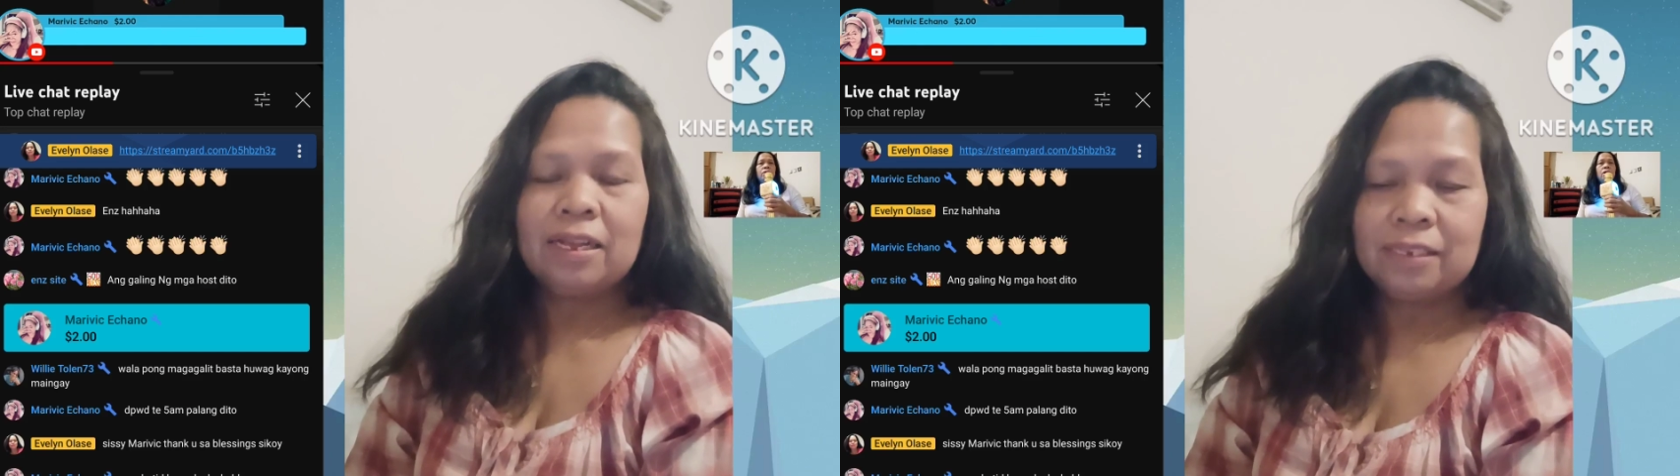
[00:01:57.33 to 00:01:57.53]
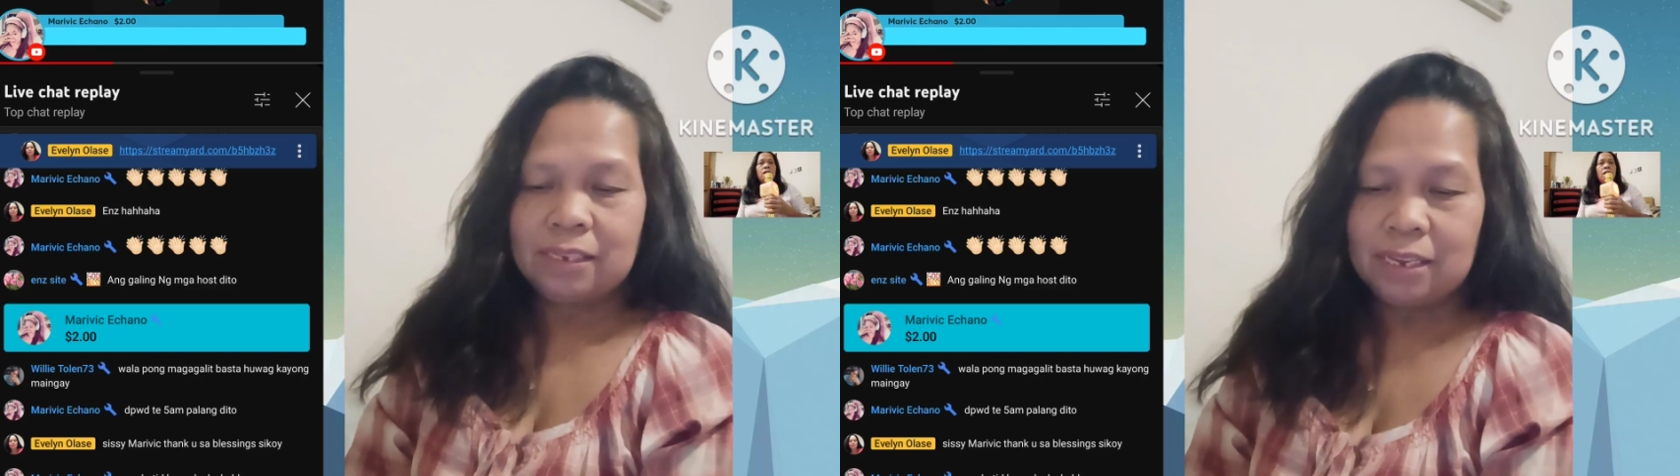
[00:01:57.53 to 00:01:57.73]

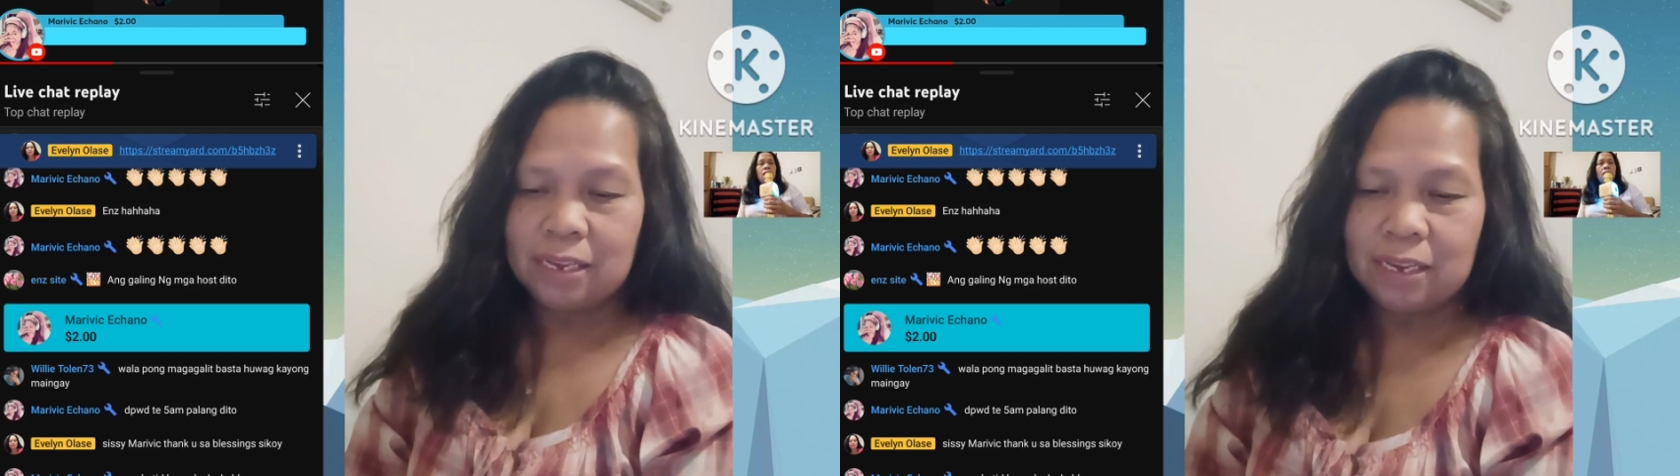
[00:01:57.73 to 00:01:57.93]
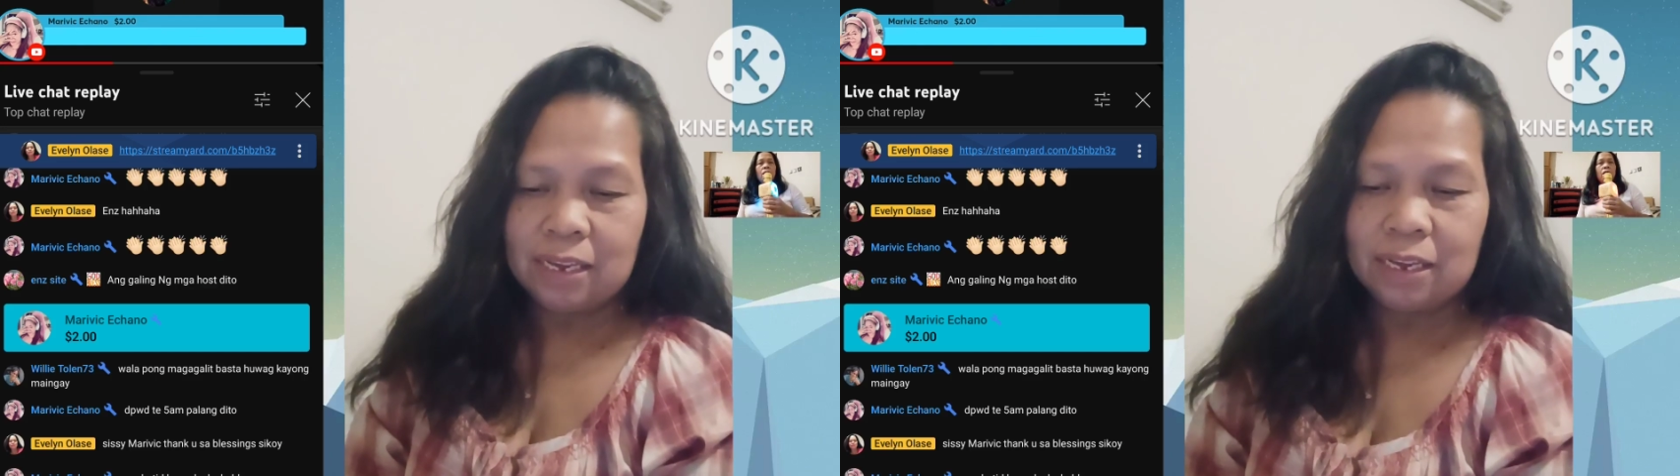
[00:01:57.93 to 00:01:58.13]
Si,
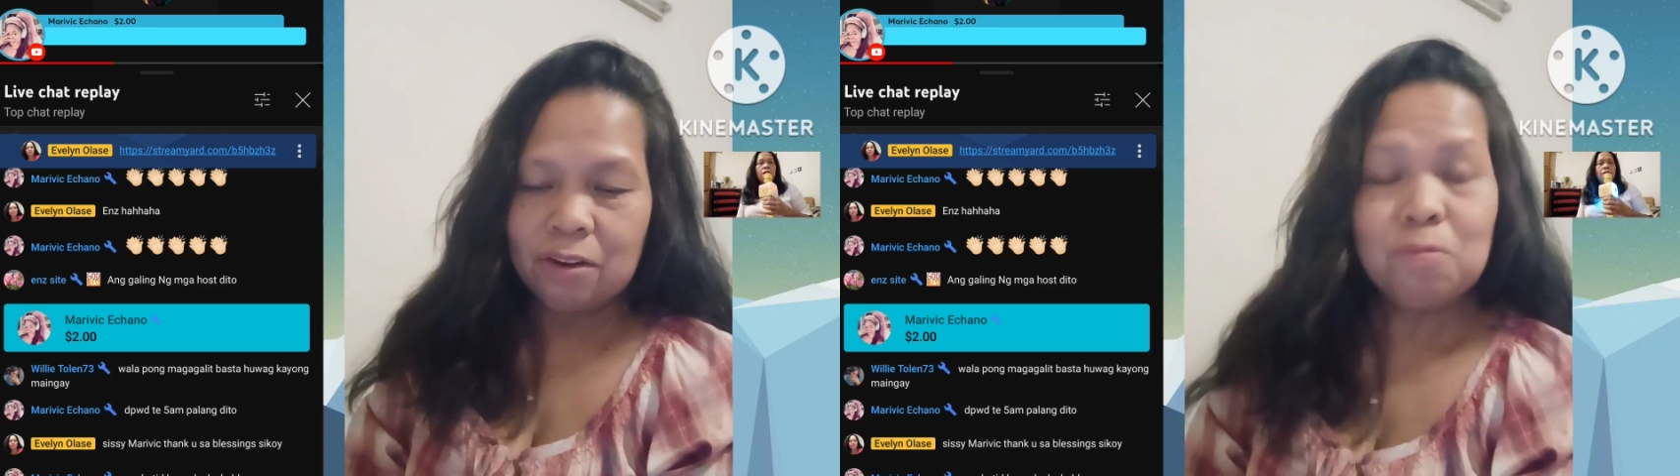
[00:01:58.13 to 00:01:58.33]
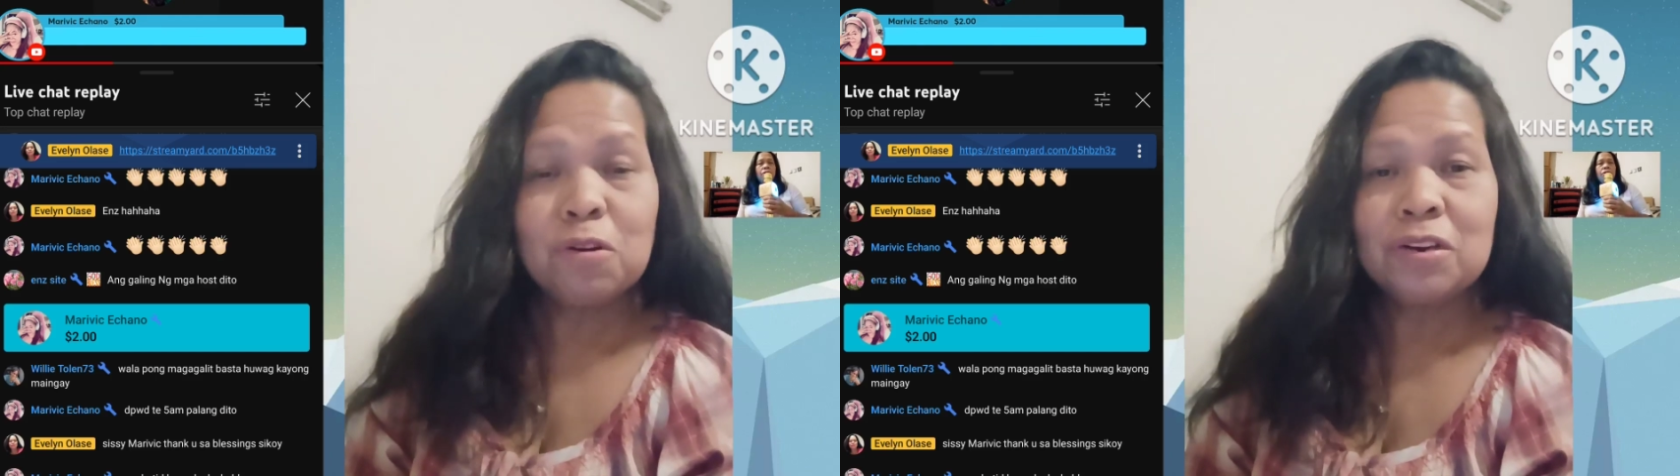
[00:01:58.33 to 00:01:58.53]

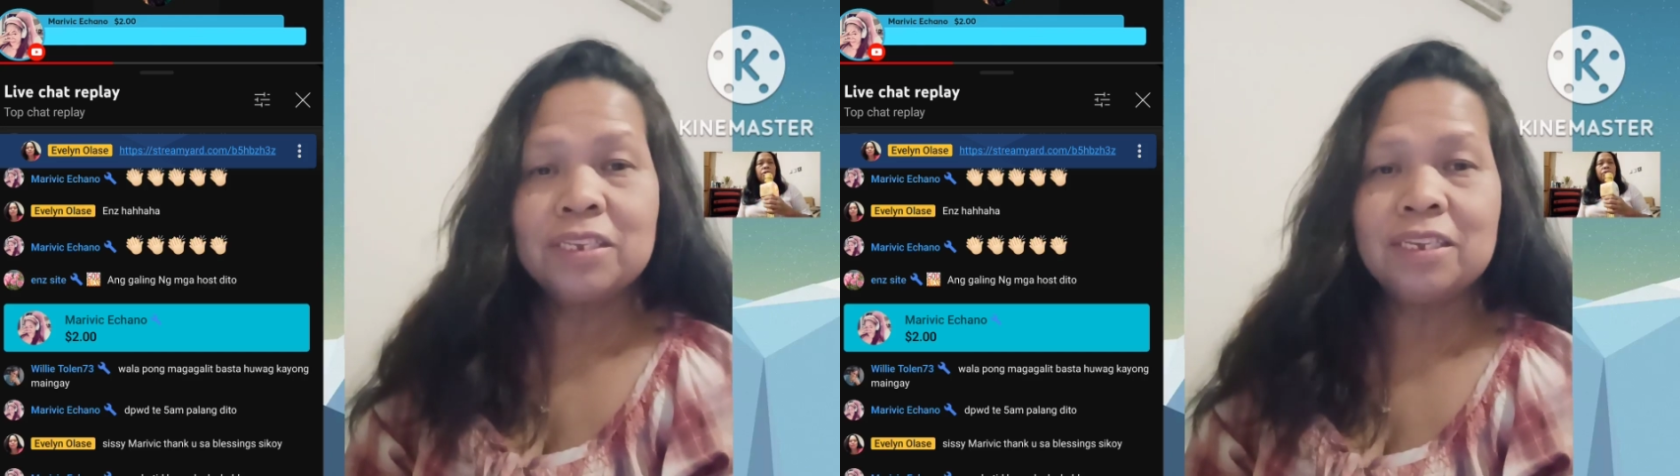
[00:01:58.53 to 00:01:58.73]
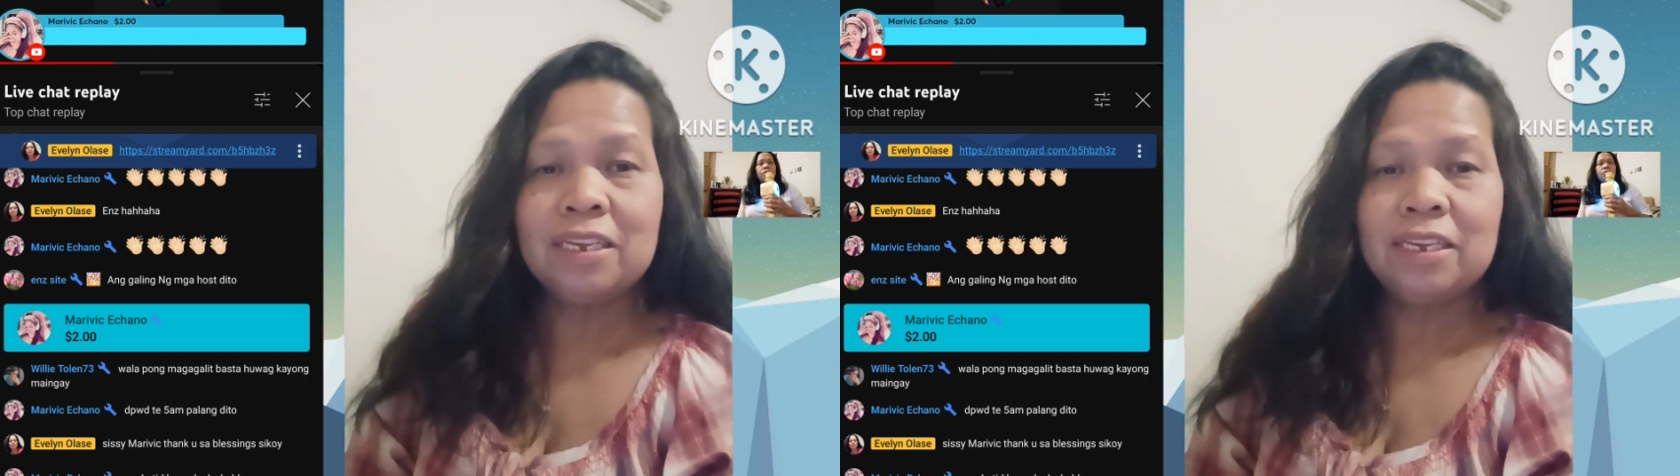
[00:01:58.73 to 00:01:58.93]
of
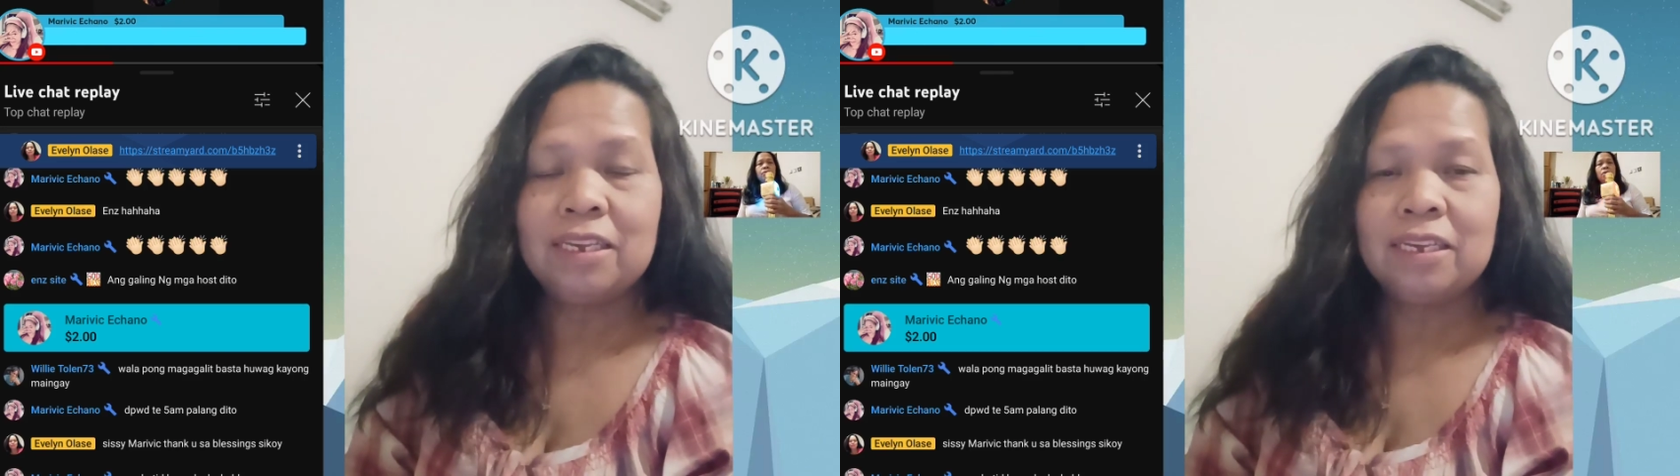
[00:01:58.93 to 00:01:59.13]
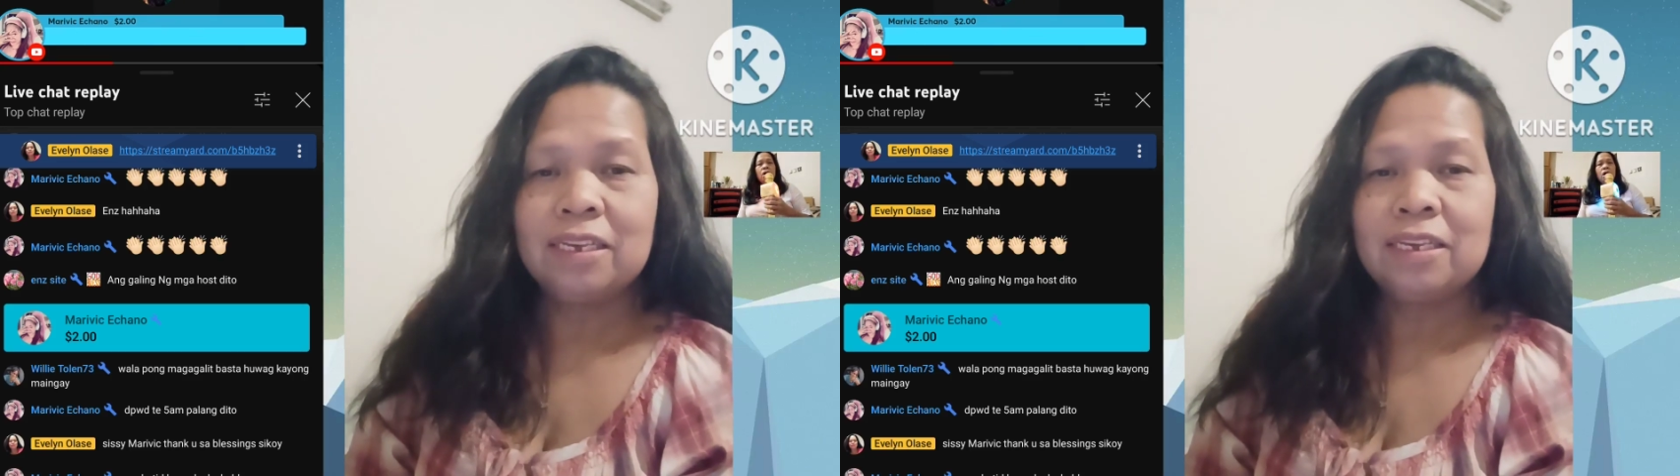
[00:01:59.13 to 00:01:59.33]
course, si